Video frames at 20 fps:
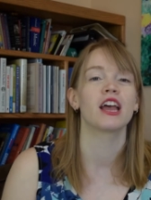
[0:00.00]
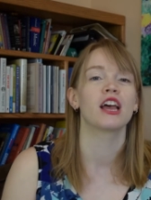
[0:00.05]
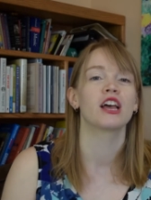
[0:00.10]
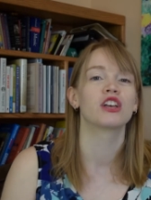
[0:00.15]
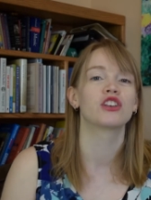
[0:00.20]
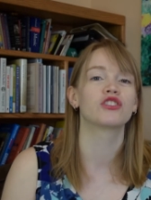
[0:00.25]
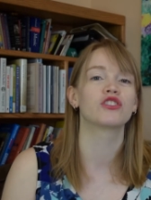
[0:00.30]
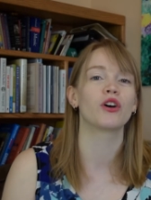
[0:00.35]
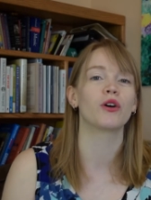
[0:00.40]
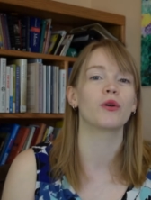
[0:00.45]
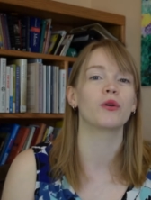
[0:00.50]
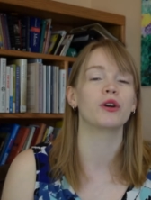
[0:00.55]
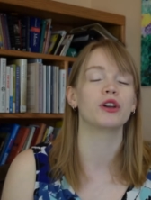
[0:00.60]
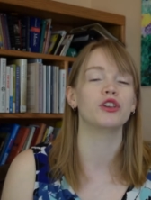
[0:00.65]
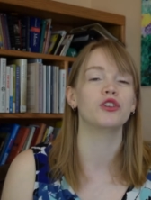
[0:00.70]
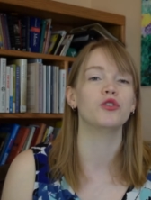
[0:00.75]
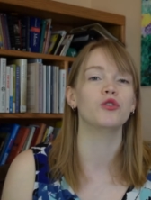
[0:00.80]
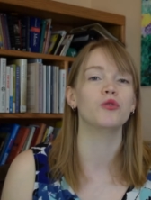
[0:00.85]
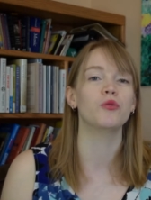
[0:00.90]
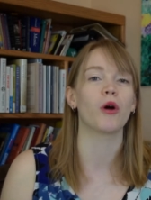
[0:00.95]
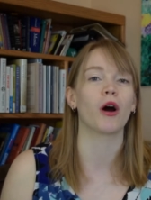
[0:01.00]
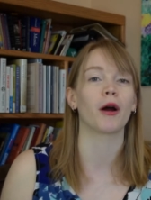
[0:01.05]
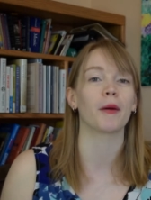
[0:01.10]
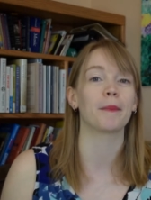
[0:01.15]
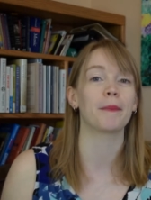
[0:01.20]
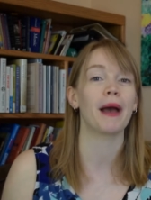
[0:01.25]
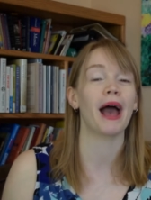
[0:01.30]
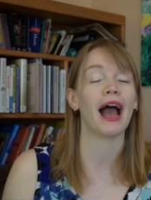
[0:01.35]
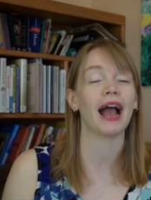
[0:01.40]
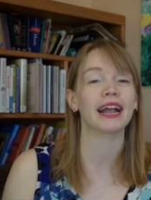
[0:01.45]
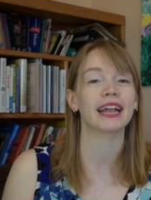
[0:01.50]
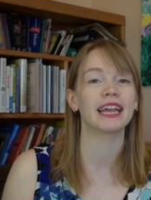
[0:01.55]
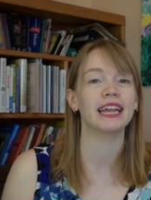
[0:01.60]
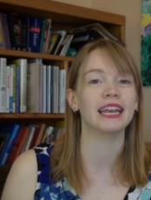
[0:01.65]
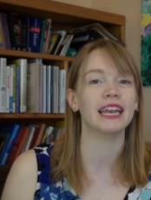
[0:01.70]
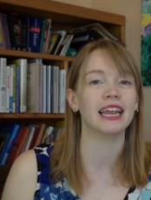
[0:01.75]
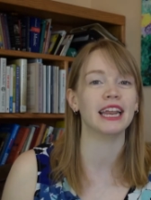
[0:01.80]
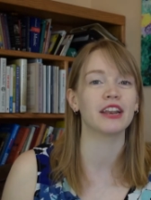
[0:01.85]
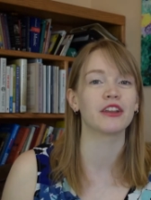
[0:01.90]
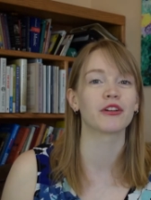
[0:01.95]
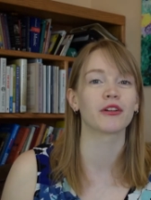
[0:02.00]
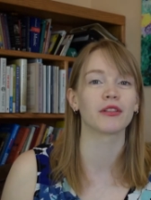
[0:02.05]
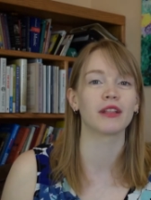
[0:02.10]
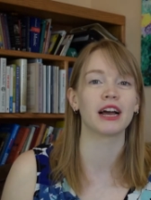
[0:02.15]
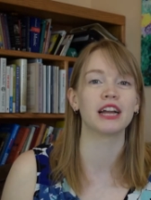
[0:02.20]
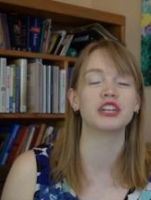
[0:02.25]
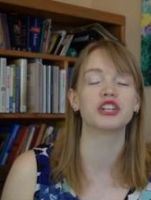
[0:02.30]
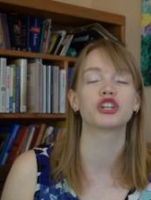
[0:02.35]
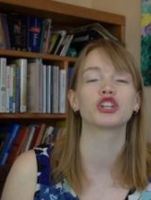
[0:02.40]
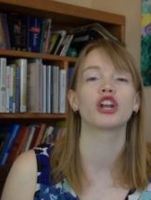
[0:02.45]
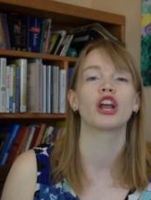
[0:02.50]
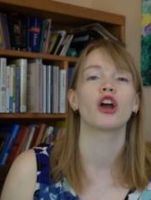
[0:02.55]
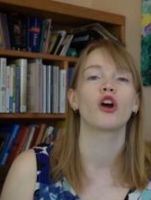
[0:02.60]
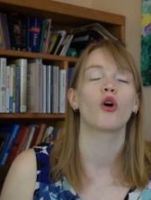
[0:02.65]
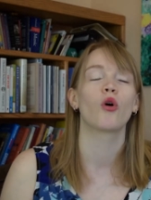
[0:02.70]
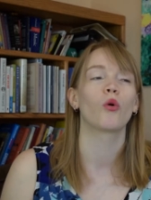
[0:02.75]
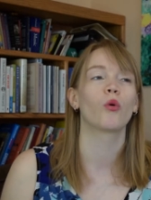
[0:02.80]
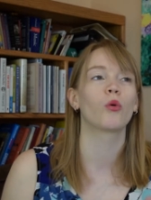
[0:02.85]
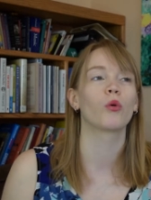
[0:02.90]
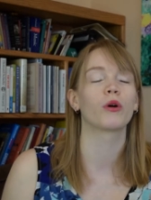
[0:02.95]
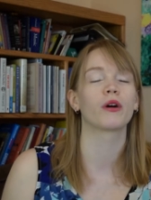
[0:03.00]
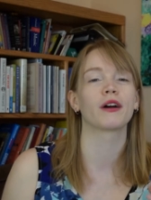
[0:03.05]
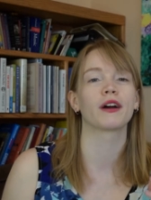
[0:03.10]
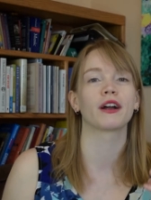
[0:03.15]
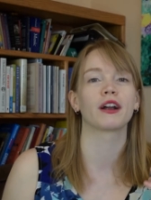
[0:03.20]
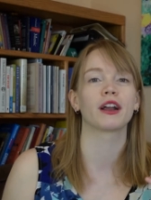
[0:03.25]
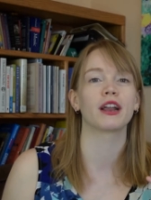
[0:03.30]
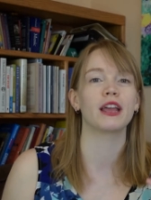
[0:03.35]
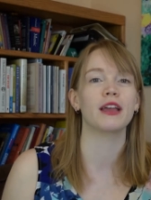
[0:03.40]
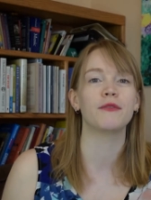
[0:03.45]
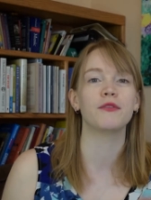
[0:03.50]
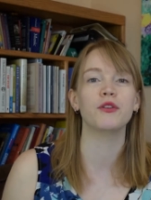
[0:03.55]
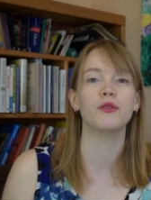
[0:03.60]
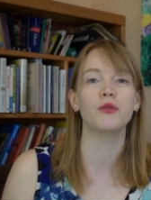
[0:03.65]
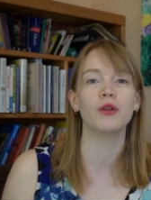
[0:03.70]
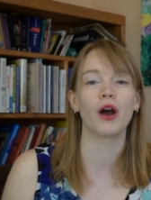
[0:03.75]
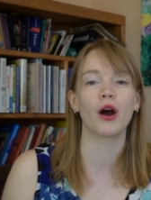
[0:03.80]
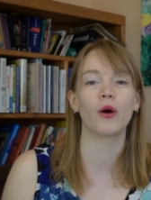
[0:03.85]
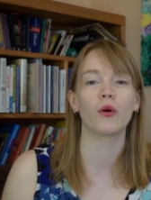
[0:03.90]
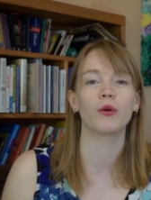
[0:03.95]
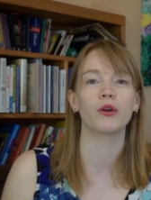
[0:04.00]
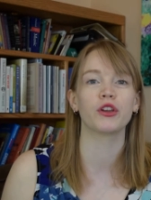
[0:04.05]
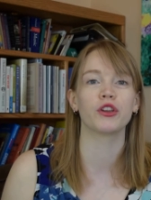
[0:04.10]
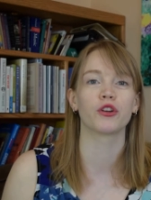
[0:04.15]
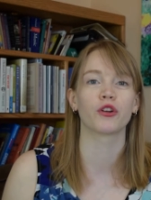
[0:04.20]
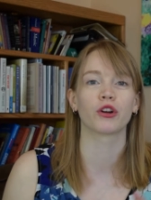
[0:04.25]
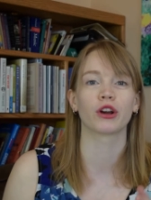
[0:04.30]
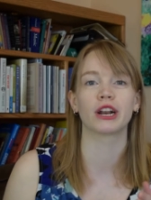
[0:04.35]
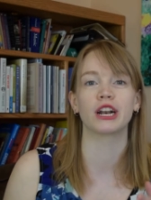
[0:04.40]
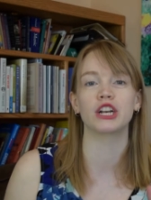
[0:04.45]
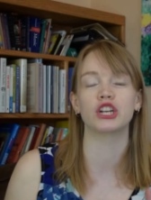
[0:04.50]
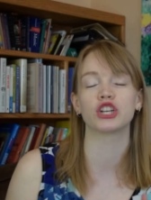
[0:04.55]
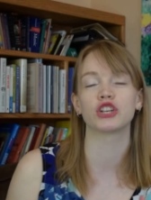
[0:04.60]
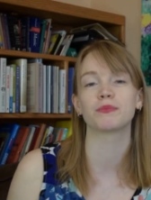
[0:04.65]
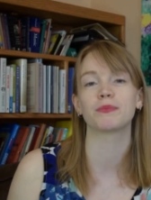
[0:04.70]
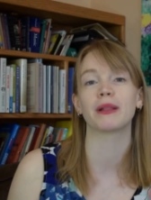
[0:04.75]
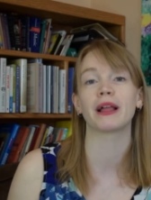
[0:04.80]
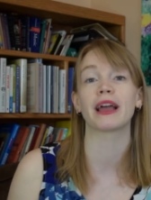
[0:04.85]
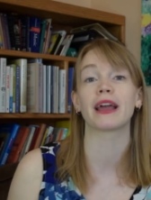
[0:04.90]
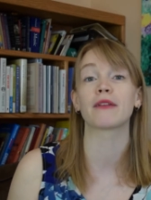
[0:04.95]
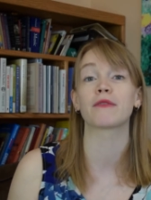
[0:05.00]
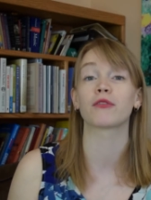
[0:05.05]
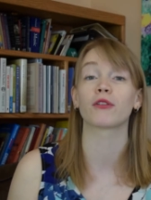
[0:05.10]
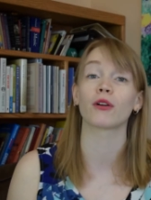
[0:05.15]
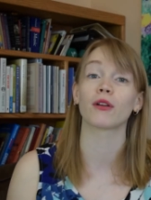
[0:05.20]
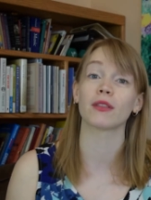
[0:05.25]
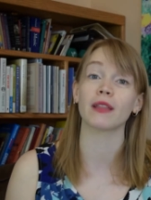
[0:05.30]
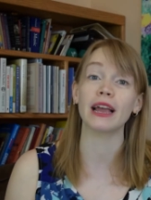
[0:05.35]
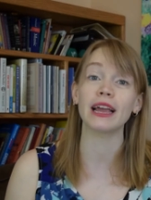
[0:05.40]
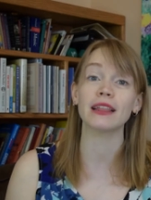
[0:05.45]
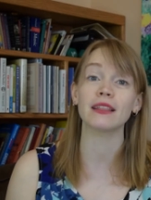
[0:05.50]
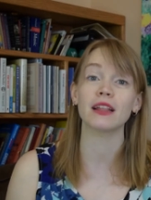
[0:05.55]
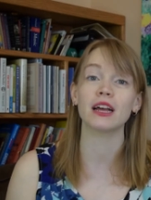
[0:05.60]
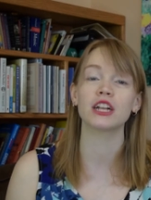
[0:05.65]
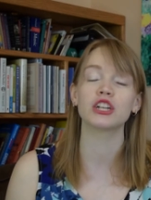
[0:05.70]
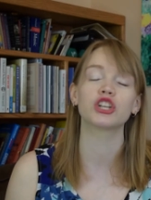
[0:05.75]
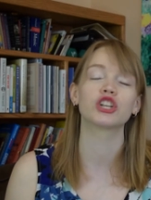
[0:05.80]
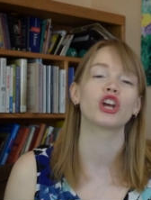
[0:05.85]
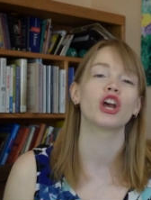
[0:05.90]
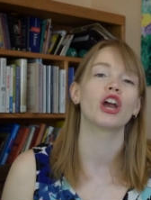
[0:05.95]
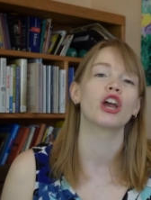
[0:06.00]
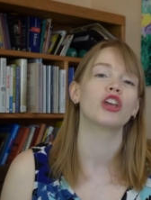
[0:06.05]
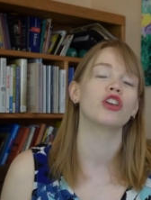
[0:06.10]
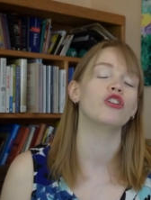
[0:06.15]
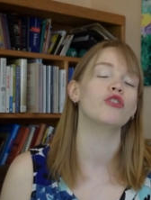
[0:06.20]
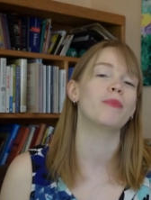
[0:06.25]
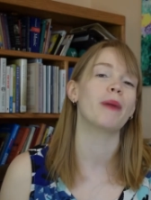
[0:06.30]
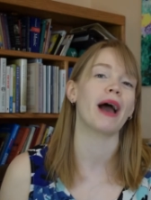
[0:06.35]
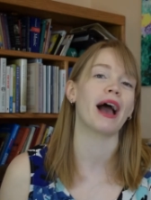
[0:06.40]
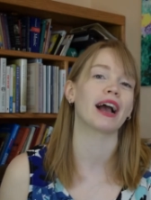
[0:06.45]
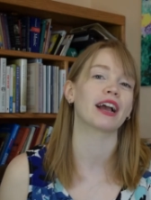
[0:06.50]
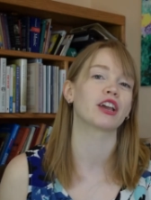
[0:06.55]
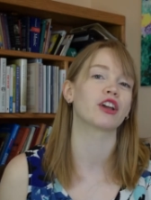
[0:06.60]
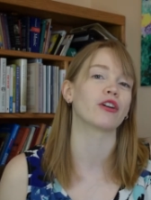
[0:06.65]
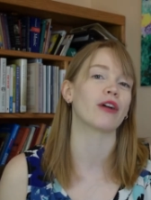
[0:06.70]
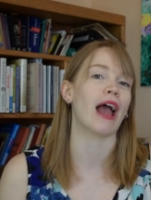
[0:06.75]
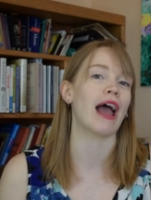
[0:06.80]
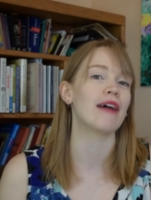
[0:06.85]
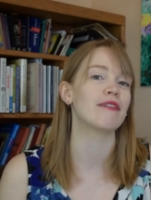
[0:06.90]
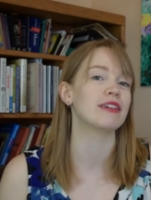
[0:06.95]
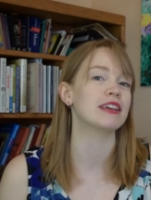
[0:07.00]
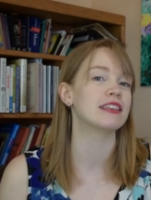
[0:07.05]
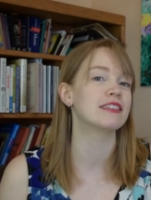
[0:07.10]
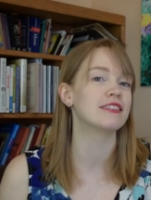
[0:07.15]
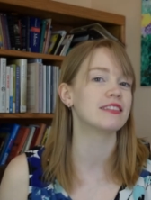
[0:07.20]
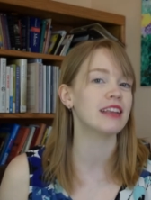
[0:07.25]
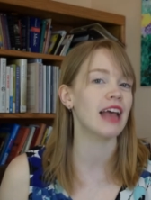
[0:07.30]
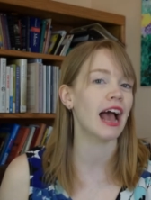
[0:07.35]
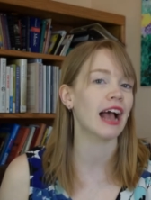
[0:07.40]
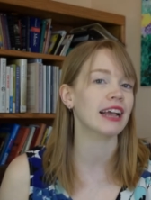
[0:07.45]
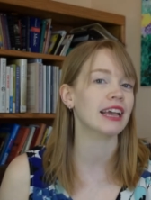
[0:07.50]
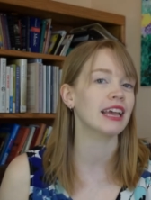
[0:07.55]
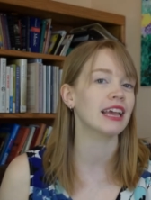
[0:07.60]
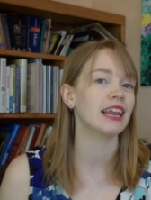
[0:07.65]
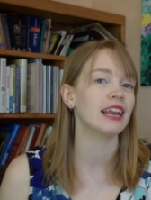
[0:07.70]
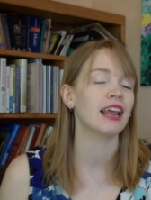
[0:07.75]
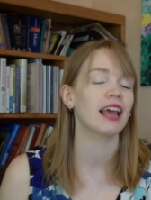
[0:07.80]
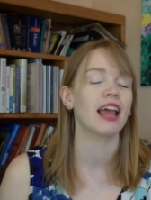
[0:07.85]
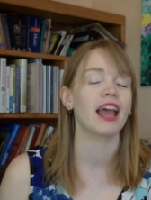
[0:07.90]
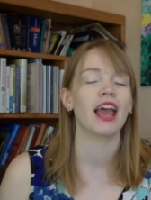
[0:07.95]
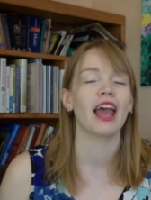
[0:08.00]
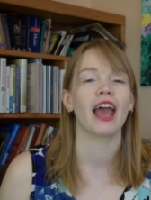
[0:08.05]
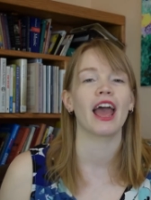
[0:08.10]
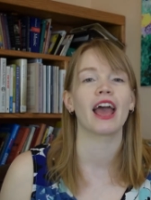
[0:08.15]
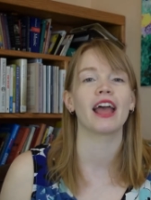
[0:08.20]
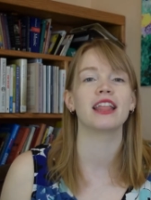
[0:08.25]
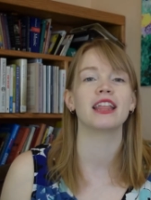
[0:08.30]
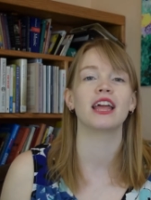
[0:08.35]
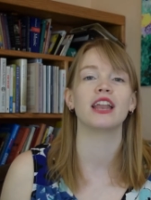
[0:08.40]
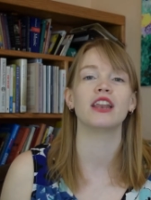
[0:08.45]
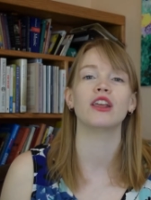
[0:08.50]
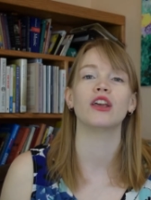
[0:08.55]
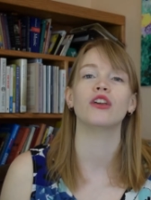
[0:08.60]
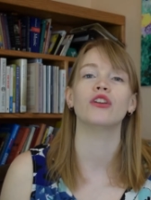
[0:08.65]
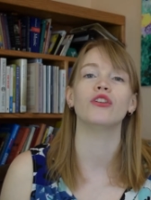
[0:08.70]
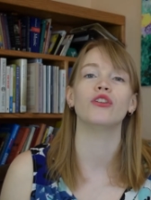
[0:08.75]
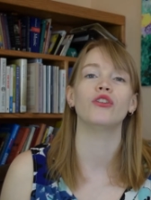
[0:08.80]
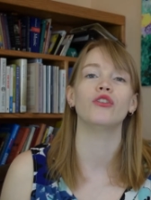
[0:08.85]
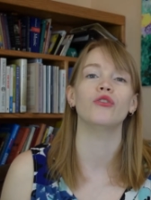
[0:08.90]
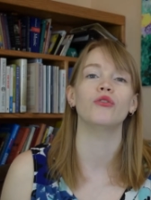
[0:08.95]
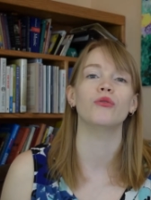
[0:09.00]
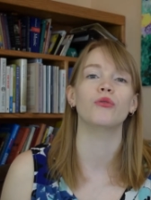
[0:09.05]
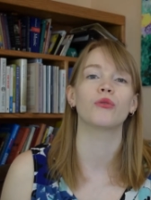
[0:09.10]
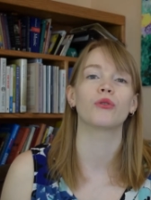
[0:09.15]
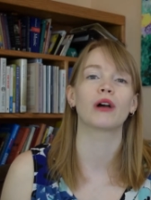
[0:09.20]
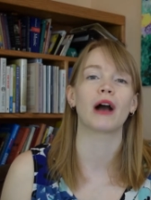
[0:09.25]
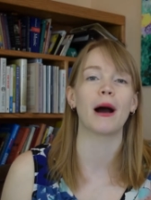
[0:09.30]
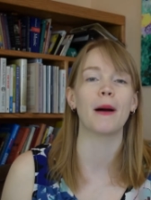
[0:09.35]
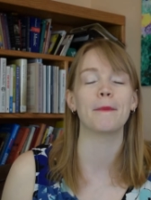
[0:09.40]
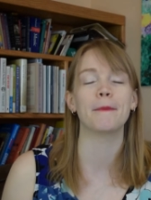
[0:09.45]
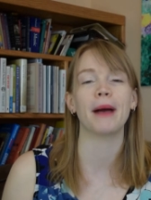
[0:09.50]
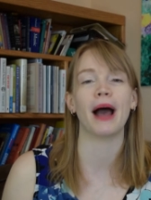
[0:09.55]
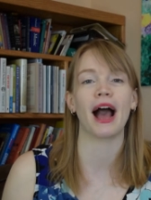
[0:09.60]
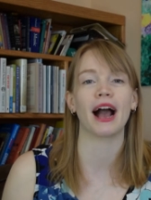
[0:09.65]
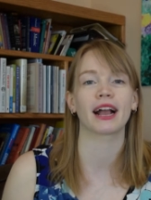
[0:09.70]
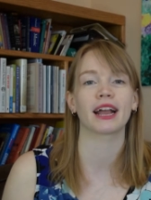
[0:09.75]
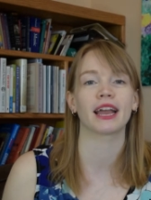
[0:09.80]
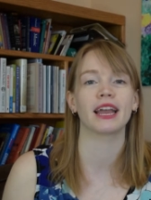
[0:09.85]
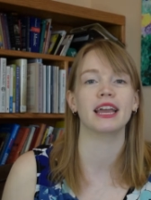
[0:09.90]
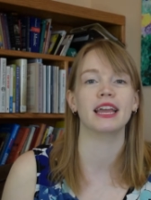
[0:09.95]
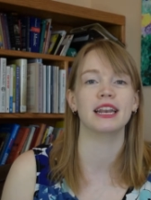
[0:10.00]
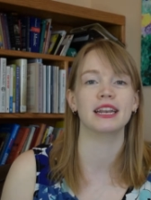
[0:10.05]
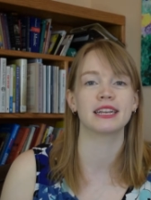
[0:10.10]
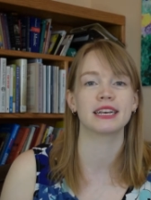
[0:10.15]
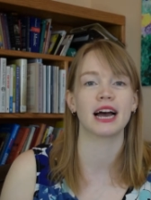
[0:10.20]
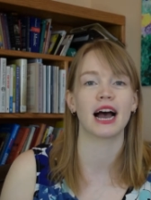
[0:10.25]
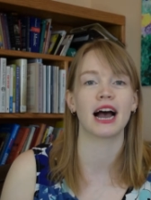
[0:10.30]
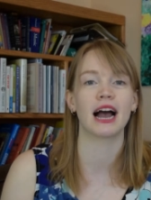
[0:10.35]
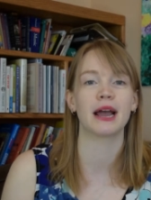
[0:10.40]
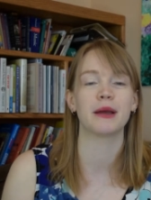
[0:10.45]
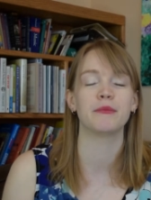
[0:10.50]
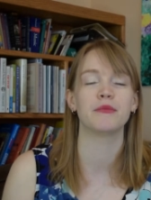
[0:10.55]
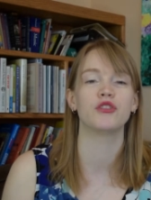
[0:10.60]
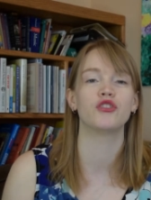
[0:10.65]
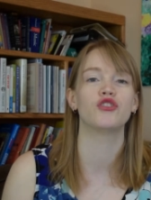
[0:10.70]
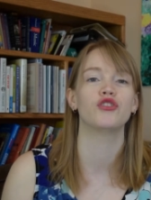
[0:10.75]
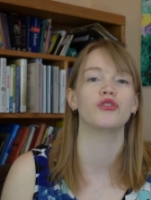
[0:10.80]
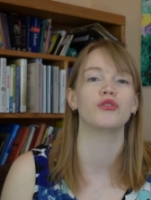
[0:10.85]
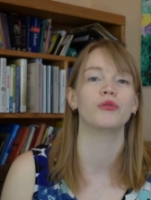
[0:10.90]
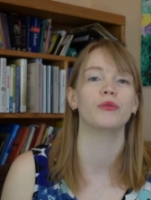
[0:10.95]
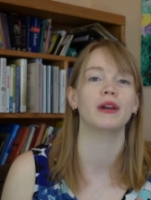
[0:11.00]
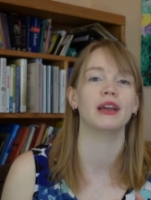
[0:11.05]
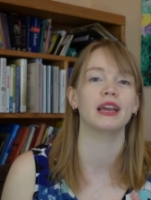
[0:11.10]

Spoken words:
So you are packing in your lunch, or if you know you're gonna just plan for a late lunch, you pack your heavy snacking and then you come back in time to